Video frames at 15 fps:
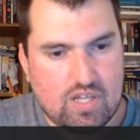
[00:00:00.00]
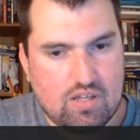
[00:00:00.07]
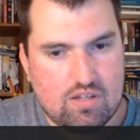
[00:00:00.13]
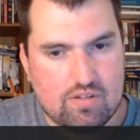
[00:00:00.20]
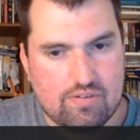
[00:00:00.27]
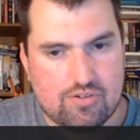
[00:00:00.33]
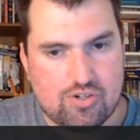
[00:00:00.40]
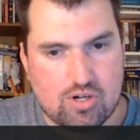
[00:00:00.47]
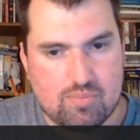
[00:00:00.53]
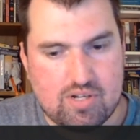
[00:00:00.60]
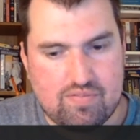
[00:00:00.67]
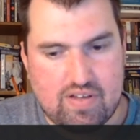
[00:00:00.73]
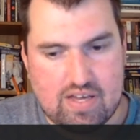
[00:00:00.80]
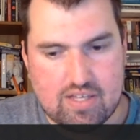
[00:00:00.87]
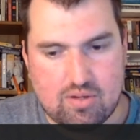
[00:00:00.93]
The German
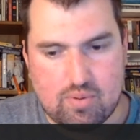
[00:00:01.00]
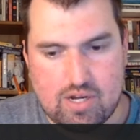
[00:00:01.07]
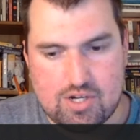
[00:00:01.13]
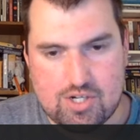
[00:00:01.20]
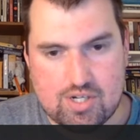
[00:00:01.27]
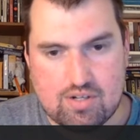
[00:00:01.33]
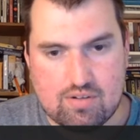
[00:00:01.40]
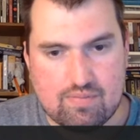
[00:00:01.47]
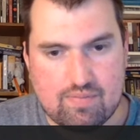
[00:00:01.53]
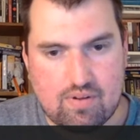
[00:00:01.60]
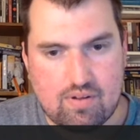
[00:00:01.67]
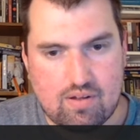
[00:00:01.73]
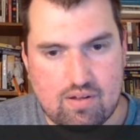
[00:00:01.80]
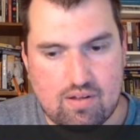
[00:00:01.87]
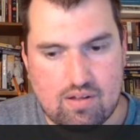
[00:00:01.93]
evacuation.
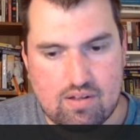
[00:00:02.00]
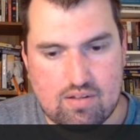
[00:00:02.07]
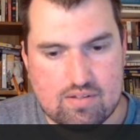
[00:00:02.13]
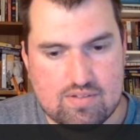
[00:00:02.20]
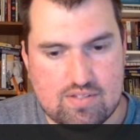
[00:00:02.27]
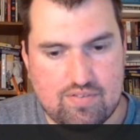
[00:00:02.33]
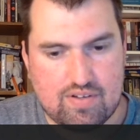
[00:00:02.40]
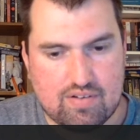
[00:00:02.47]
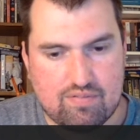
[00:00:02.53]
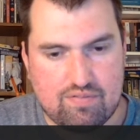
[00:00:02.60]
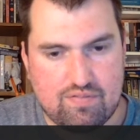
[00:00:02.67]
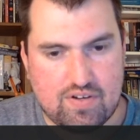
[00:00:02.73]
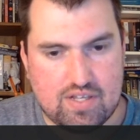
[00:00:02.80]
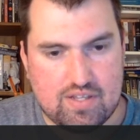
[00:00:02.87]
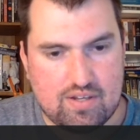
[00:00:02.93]
Let's see if I can
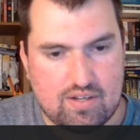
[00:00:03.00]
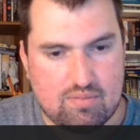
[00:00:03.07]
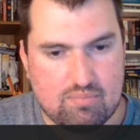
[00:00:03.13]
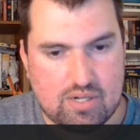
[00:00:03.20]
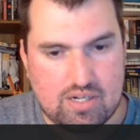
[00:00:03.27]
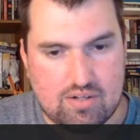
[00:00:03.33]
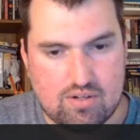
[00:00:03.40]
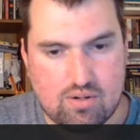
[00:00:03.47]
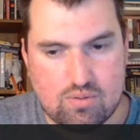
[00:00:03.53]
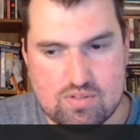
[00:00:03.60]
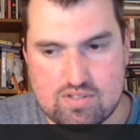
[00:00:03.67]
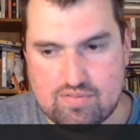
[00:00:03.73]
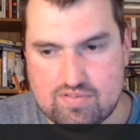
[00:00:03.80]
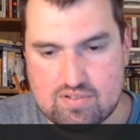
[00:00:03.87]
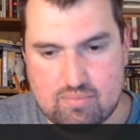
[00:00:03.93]
find that in my
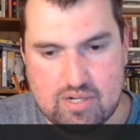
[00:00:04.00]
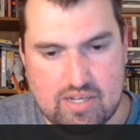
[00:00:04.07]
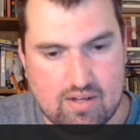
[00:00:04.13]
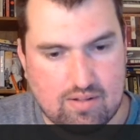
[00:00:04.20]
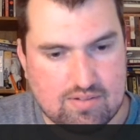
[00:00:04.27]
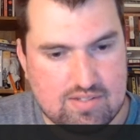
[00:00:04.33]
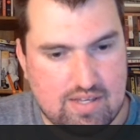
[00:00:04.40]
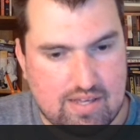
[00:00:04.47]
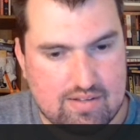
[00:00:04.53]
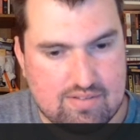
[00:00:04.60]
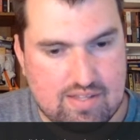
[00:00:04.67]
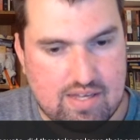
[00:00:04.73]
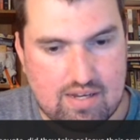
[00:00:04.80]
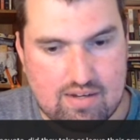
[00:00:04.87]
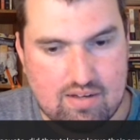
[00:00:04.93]
notes. If somebody else has
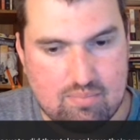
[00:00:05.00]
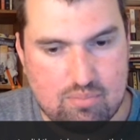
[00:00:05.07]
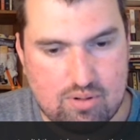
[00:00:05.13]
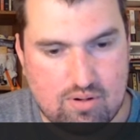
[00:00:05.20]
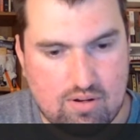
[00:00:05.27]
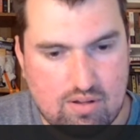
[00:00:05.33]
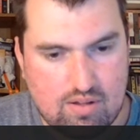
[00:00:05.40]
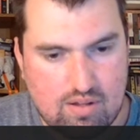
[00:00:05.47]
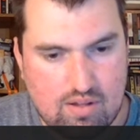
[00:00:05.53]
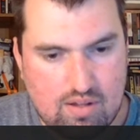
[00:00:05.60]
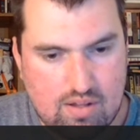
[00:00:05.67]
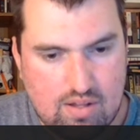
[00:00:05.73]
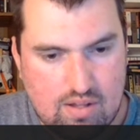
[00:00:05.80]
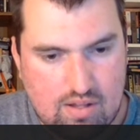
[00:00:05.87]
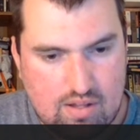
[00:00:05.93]
that number,
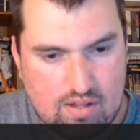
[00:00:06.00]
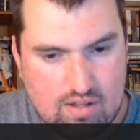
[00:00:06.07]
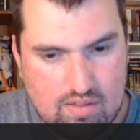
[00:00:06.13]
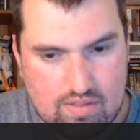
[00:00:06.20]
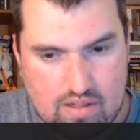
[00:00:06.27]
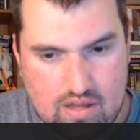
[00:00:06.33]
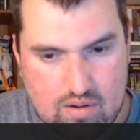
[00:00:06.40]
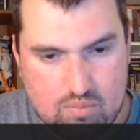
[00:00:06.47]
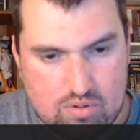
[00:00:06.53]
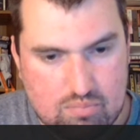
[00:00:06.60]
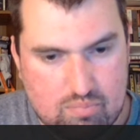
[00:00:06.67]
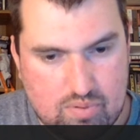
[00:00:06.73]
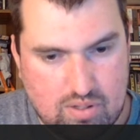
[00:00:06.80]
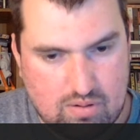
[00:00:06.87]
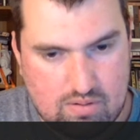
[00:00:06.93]
that would
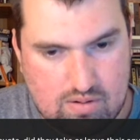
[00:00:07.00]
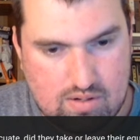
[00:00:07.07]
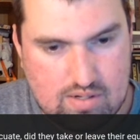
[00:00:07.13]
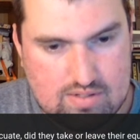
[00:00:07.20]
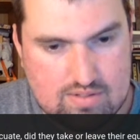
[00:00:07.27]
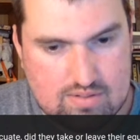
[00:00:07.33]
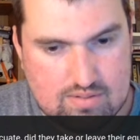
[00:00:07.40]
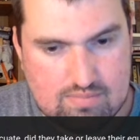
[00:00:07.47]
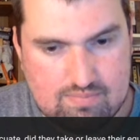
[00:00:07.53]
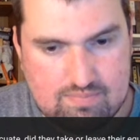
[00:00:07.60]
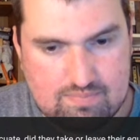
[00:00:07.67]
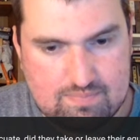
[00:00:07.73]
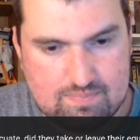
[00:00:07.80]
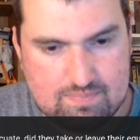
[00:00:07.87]
be awesome.